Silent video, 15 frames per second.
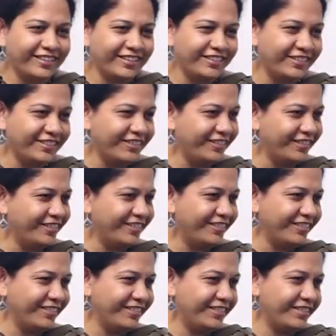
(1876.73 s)
Don't know.
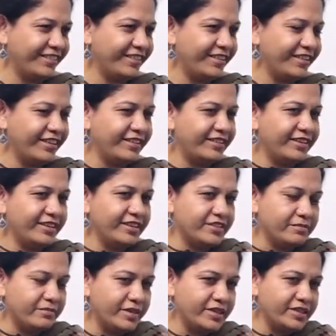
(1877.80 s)
There
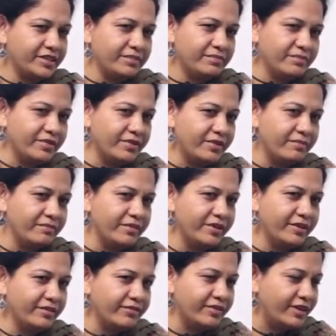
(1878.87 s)
is much more
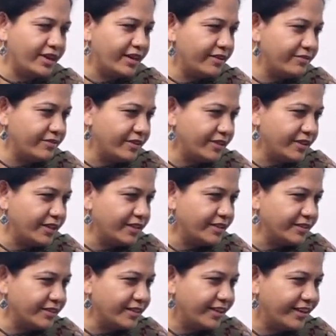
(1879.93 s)
beautiful life on the other
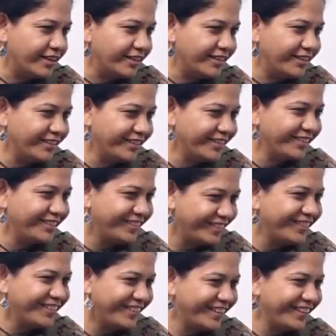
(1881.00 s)
side.
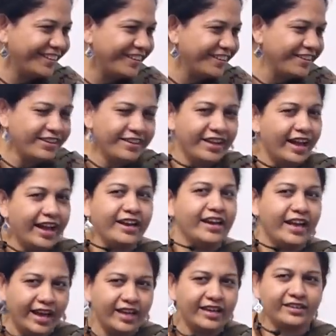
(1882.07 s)
Yeah? And
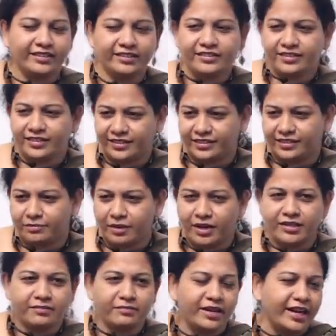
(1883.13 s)
hence, the
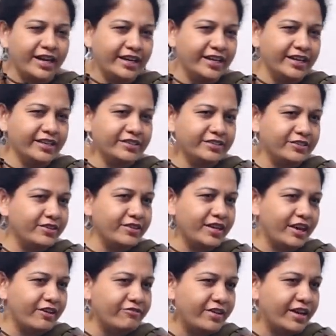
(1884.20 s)
bottom line is don't
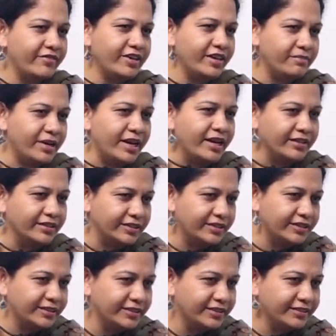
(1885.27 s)
have five year
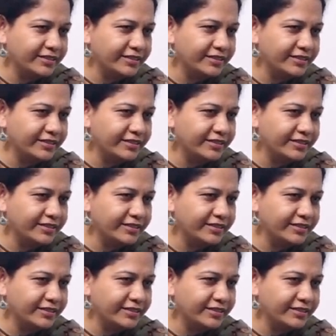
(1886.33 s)
plans